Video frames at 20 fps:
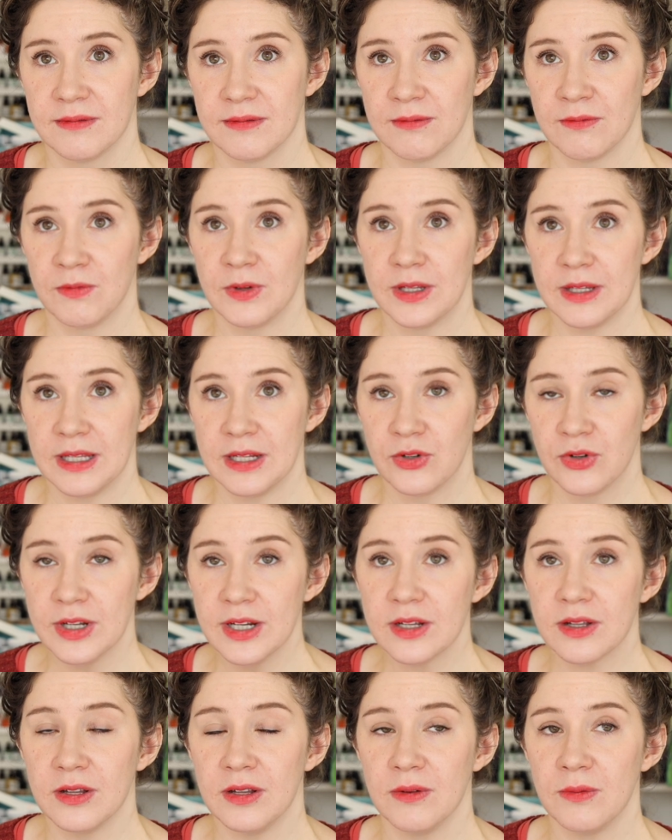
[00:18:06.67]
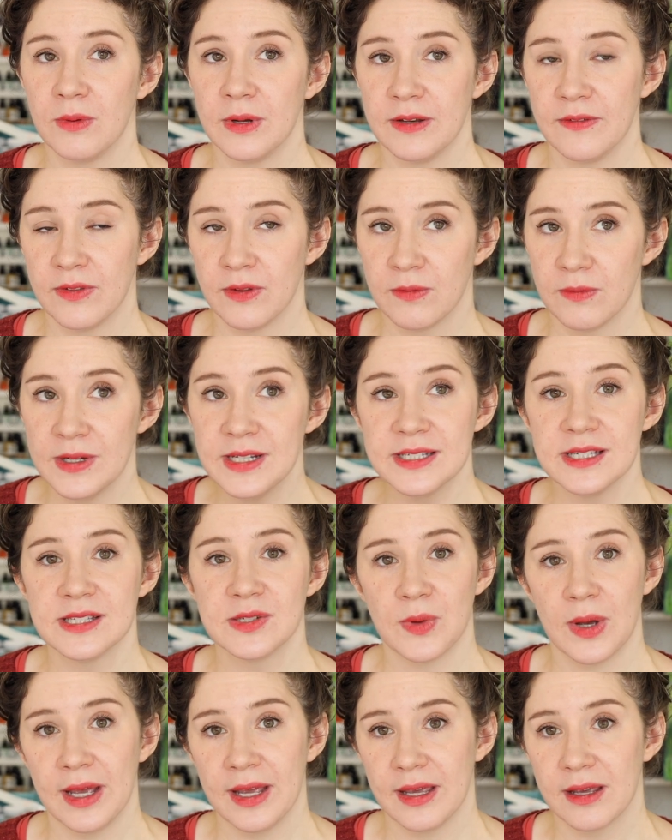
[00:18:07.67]
really critical, one of the
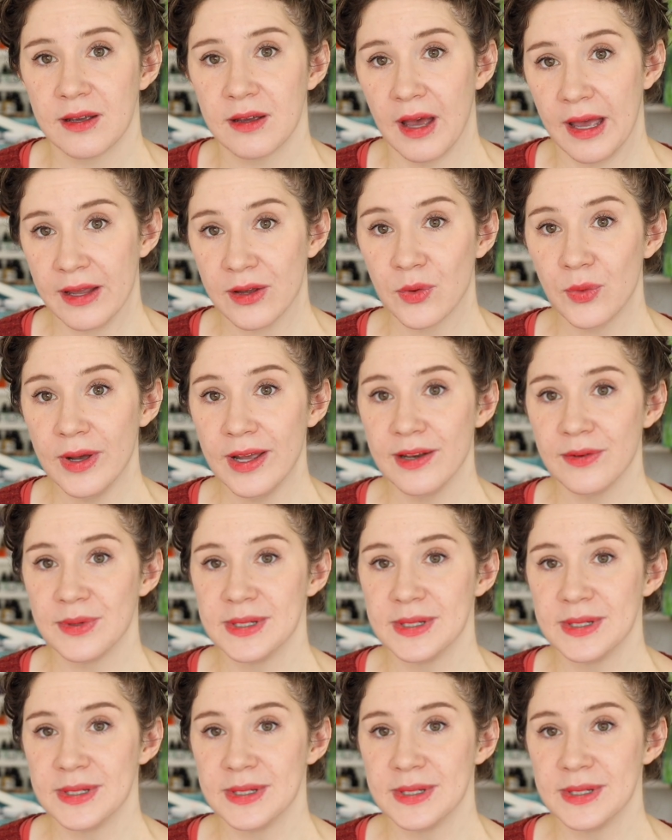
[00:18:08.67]
reasons why I, I quit,